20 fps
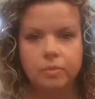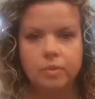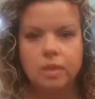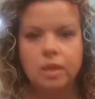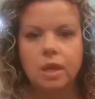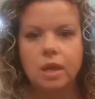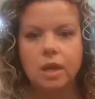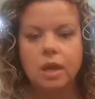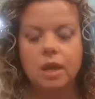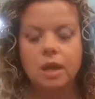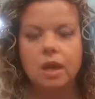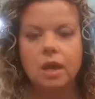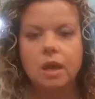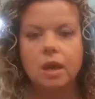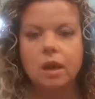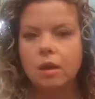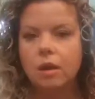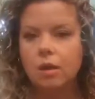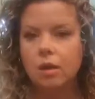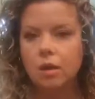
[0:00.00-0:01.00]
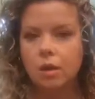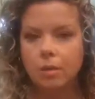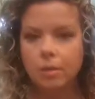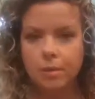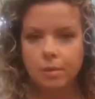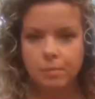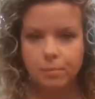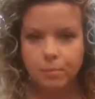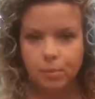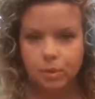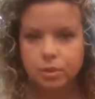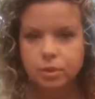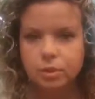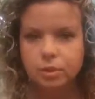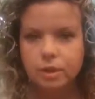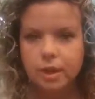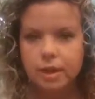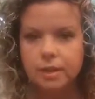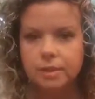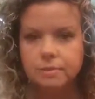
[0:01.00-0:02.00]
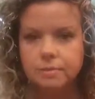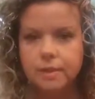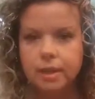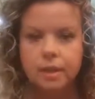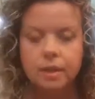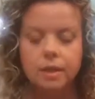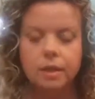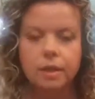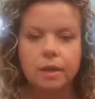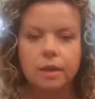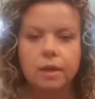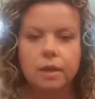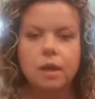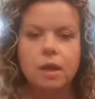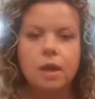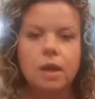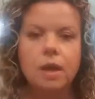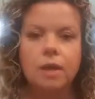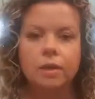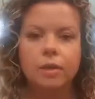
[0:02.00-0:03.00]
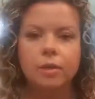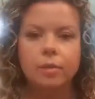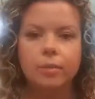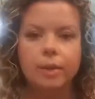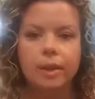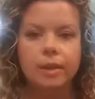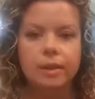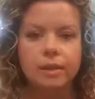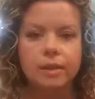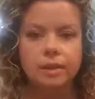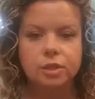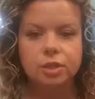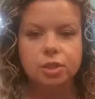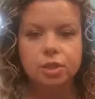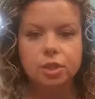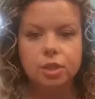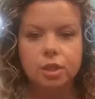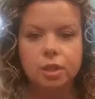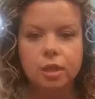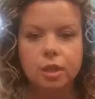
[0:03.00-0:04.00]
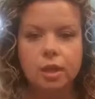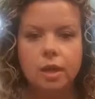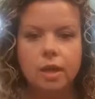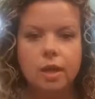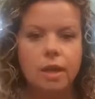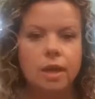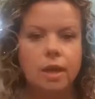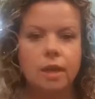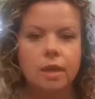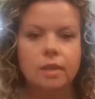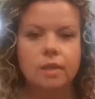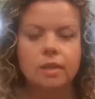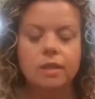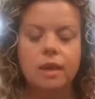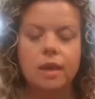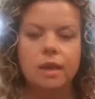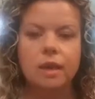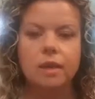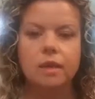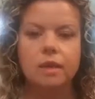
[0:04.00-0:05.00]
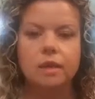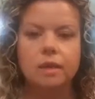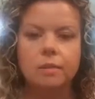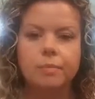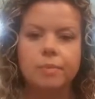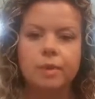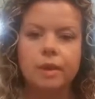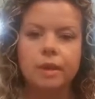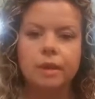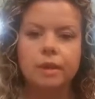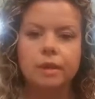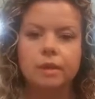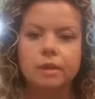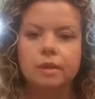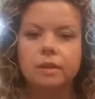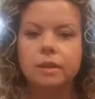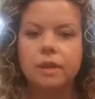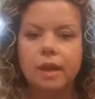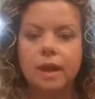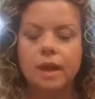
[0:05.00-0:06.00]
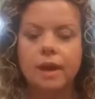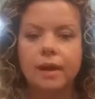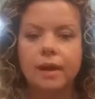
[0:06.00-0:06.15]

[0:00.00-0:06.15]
They moisturize my hair the way that it should. They keep it in